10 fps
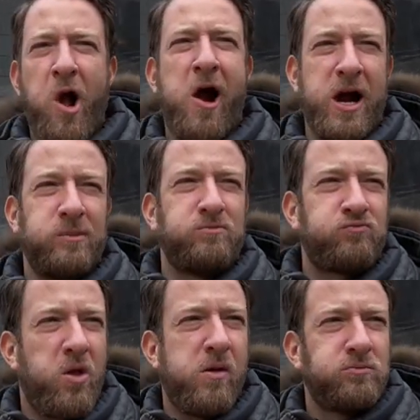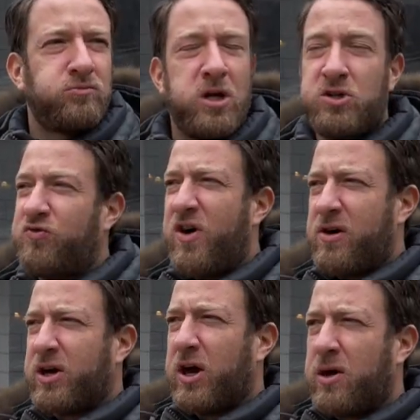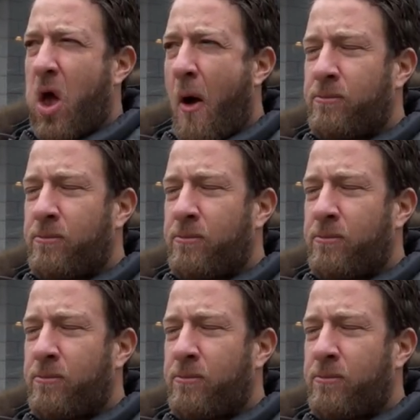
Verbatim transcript: All right, it's very good.